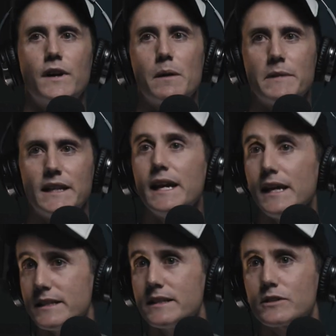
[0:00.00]
It's farming,
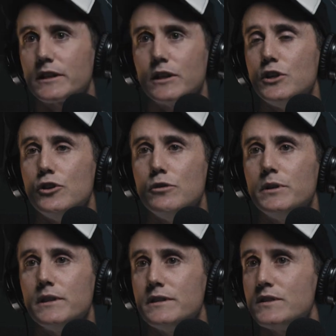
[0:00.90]
it's like the
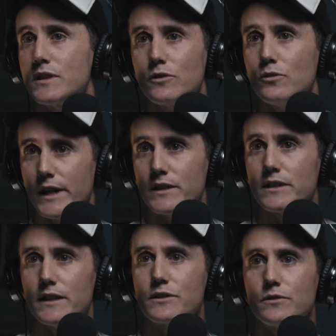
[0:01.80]
Cubans and all
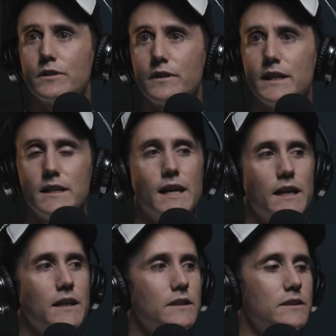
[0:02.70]
that sort of
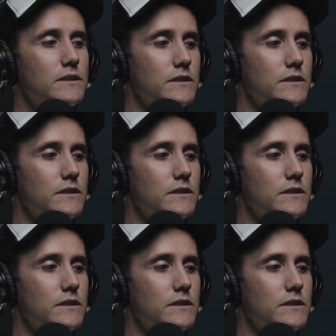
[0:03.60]
thing.